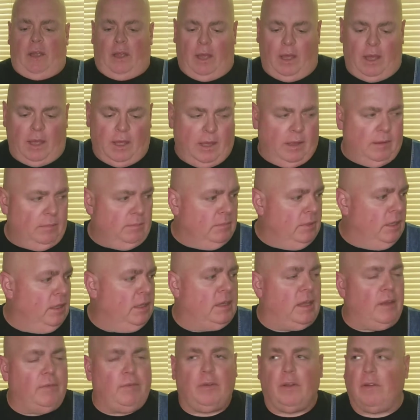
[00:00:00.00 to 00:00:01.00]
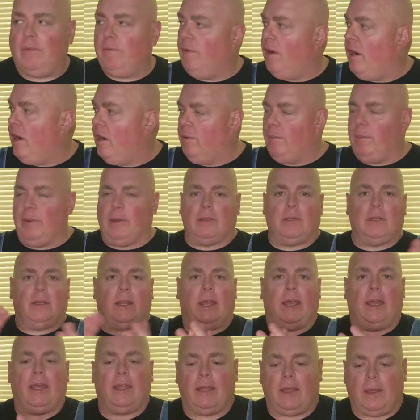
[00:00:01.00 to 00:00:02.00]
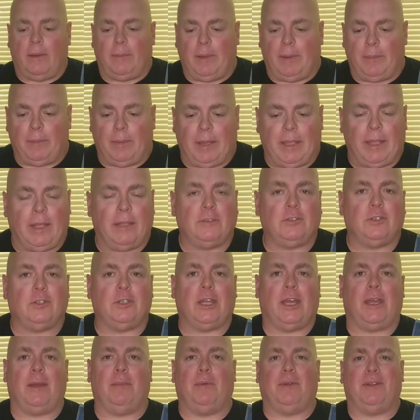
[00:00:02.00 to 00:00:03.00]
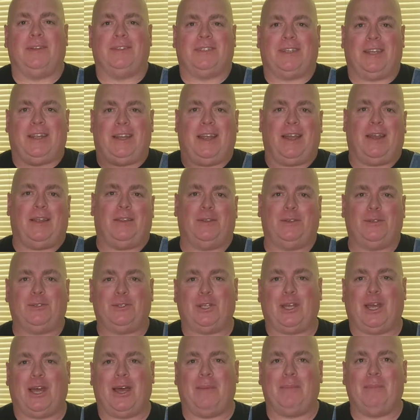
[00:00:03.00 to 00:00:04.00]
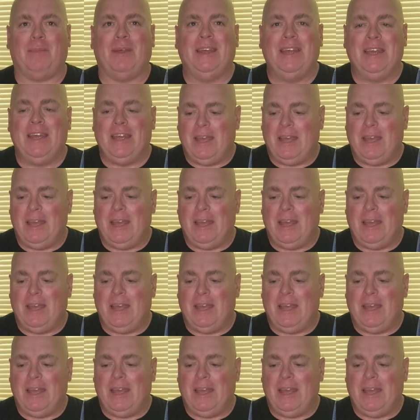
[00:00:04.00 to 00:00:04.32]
A little different environment today. I'm at my kitchen table instead of out in the shop.